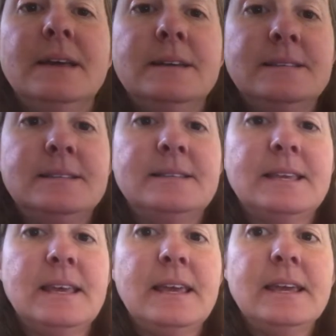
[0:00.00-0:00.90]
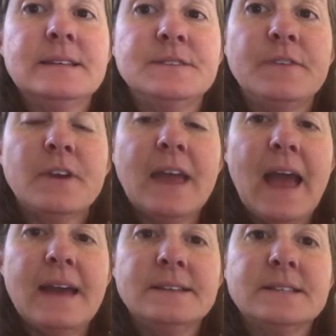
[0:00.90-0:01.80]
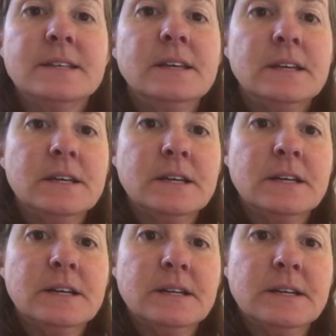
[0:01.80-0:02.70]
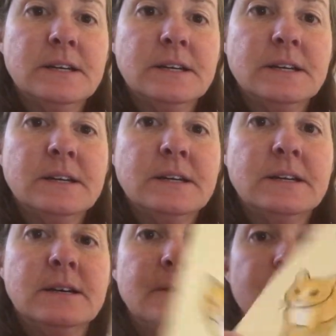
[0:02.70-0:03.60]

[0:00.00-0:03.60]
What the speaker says: C is for cat, k, k, k.